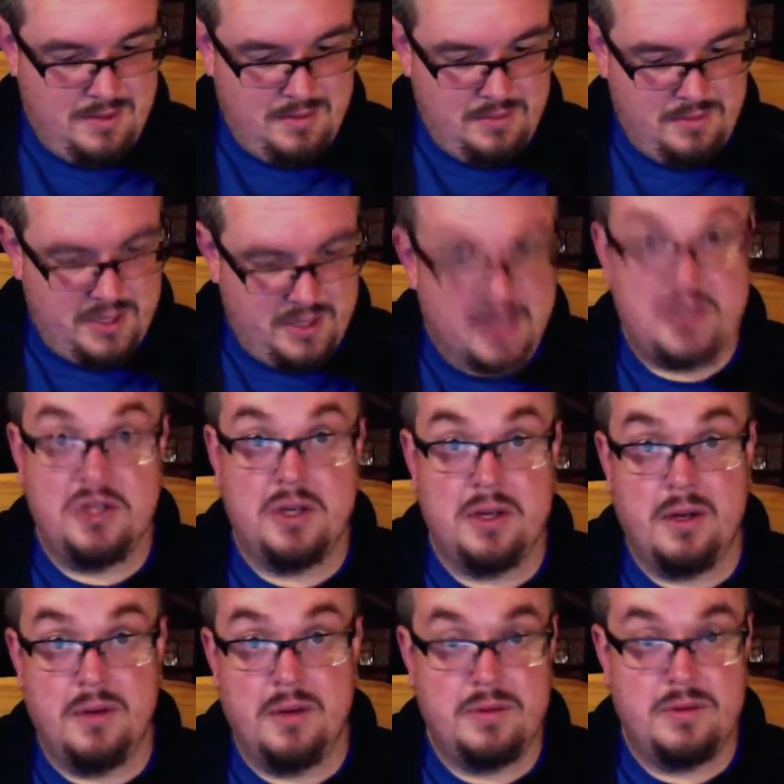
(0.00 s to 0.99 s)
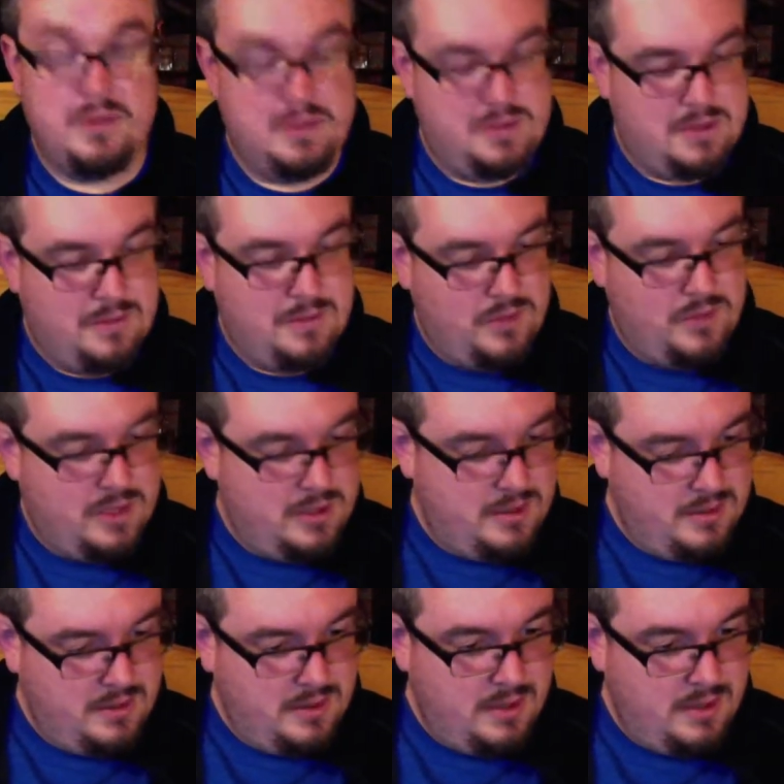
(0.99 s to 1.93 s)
production notes somewhere.